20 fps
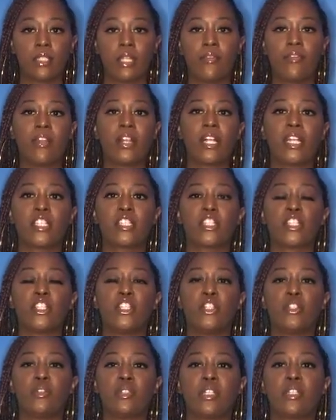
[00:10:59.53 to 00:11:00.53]
I feel like it's a
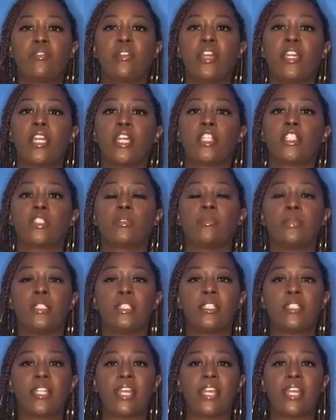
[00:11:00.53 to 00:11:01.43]
cute little vacation piece.